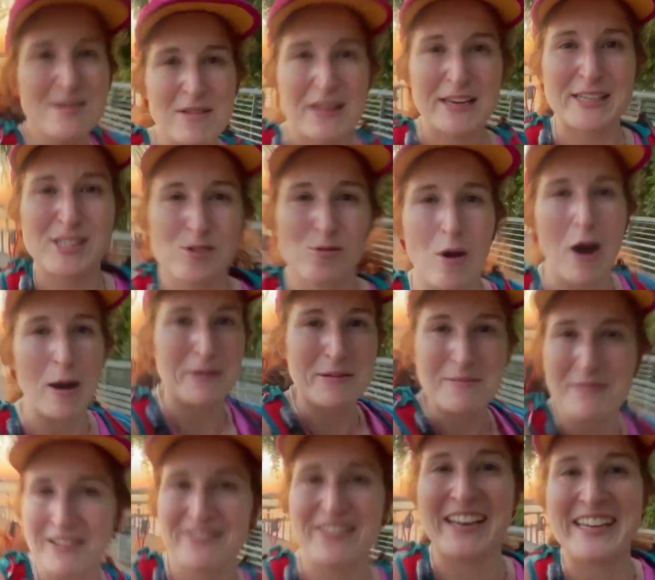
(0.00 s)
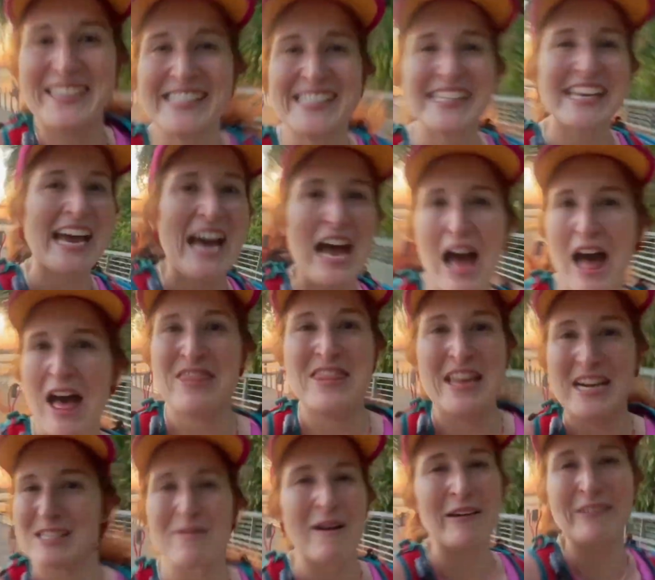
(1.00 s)
like swabbing my face. That
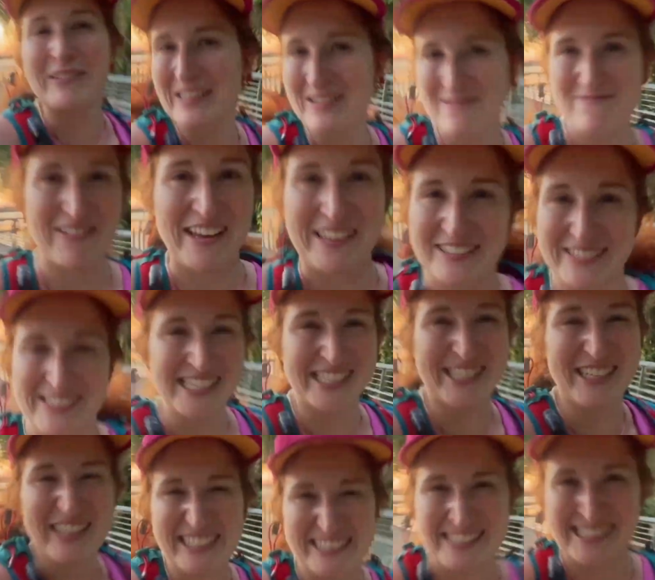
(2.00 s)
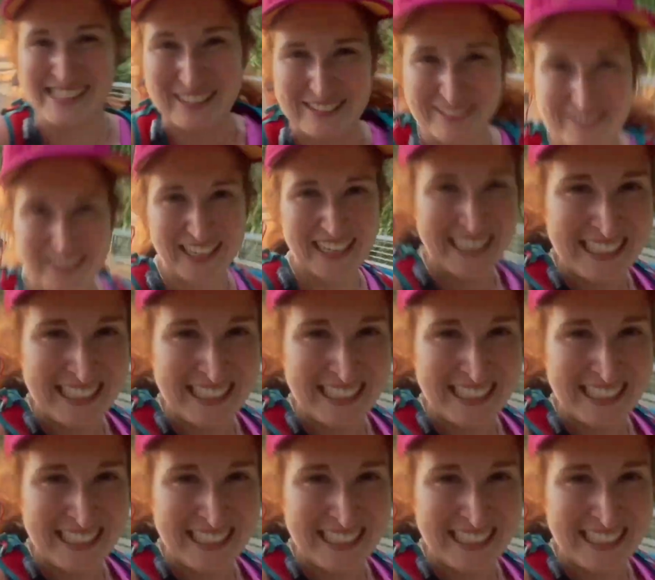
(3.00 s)
is my only complaint on this run so far.